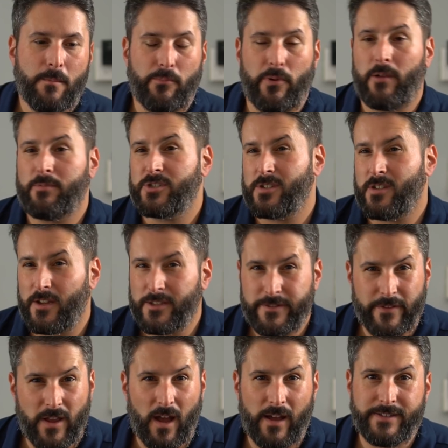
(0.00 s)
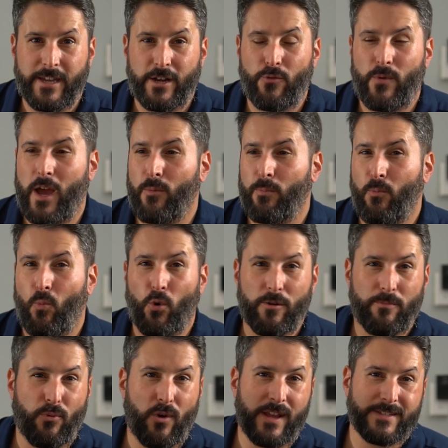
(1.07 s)
publish tons of content around
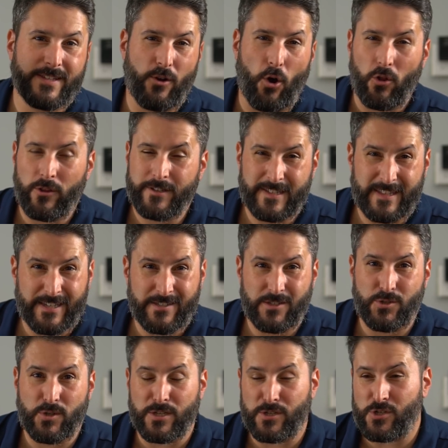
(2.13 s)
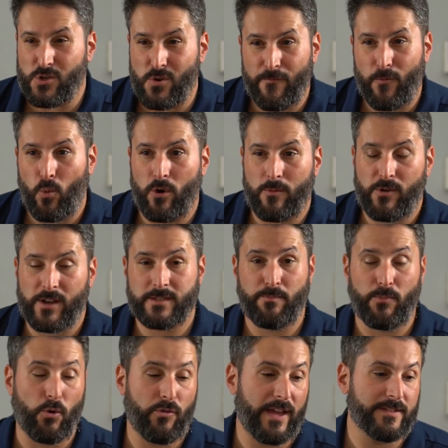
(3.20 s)
WordPress and all these things that you can do for WordPress,
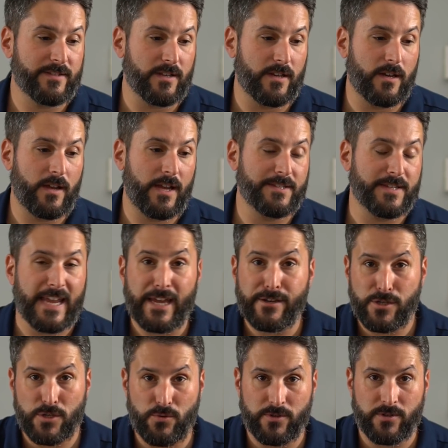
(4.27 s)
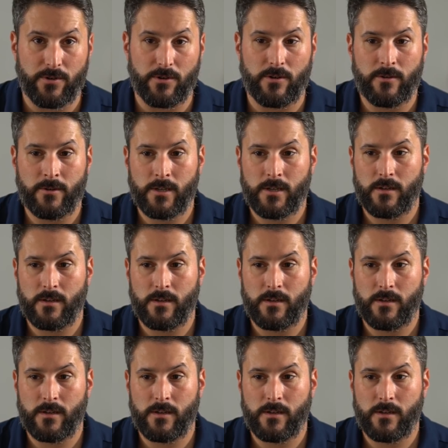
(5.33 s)
both as an end user,